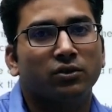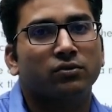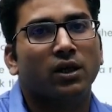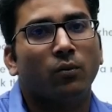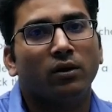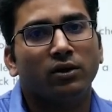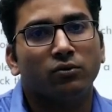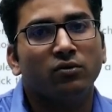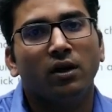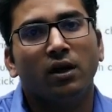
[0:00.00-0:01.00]
to someone
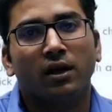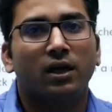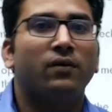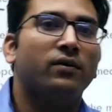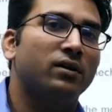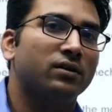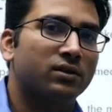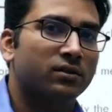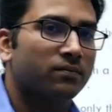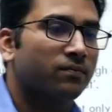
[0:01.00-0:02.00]
to govern us.